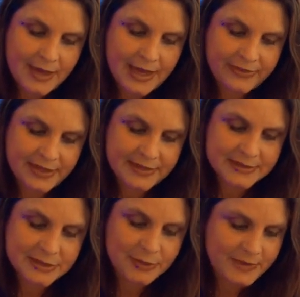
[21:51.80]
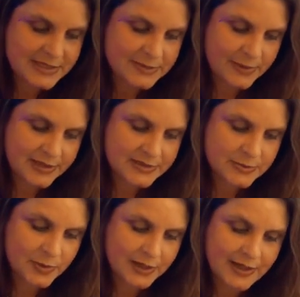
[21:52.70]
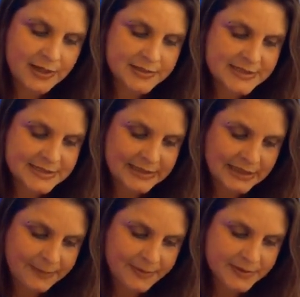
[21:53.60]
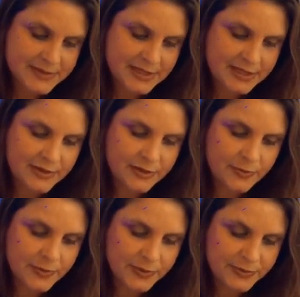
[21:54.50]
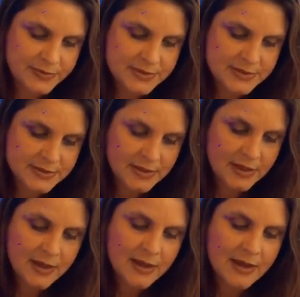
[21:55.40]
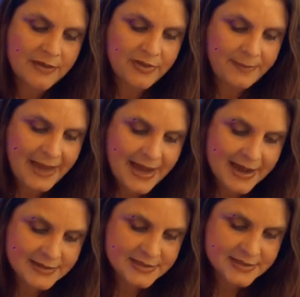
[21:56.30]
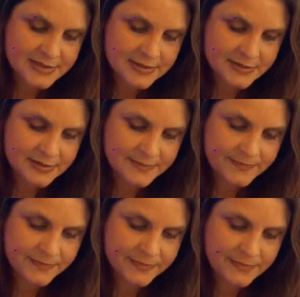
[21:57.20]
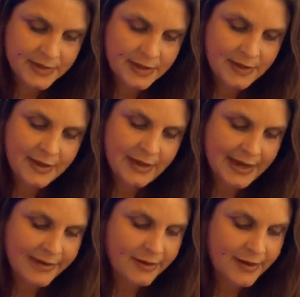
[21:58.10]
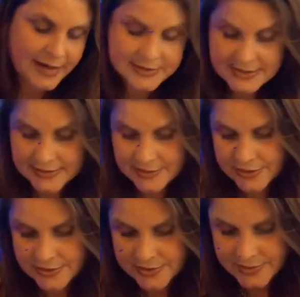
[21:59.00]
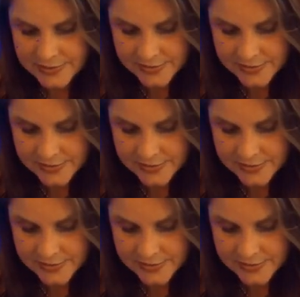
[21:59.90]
And these luminous ones work in our sleep to heal the wounds of the past and our ancestors.